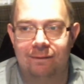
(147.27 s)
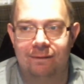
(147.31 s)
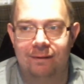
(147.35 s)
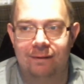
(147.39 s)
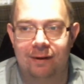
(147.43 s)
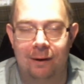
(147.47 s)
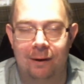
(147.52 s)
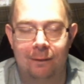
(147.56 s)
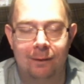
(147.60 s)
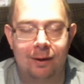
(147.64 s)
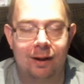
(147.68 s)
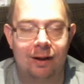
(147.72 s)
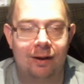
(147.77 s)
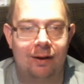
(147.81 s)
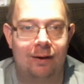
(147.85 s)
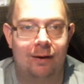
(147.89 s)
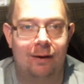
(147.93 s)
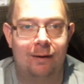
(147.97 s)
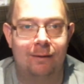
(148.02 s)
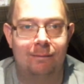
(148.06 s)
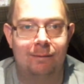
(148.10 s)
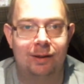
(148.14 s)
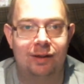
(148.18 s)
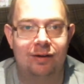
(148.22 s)
going
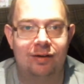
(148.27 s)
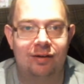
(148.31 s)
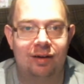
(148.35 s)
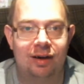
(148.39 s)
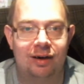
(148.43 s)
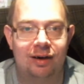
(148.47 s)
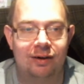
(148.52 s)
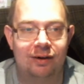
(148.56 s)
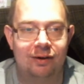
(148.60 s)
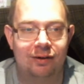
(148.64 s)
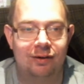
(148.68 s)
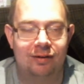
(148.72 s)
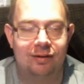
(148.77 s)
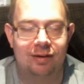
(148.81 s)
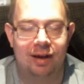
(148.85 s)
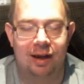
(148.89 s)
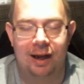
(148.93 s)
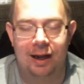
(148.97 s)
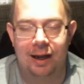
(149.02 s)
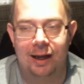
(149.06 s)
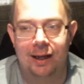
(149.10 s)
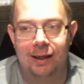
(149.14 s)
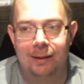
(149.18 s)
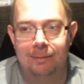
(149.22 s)
along with
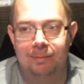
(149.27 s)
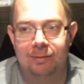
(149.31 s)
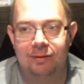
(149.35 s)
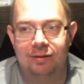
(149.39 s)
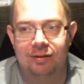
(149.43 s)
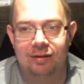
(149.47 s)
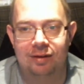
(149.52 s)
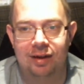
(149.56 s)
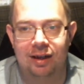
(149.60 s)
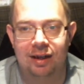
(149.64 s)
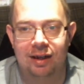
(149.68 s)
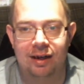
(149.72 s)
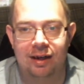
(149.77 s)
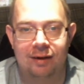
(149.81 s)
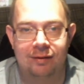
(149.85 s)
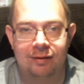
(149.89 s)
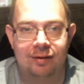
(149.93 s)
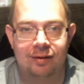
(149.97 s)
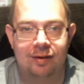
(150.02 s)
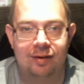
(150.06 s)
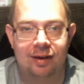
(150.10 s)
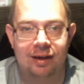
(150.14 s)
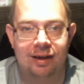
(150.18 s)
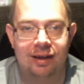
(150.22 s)
stereotypes and
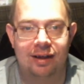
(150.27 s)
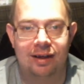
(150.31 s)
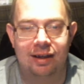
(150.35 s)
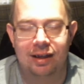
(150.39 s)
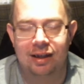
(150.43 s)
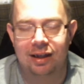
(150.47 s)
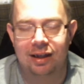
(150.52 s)
everything.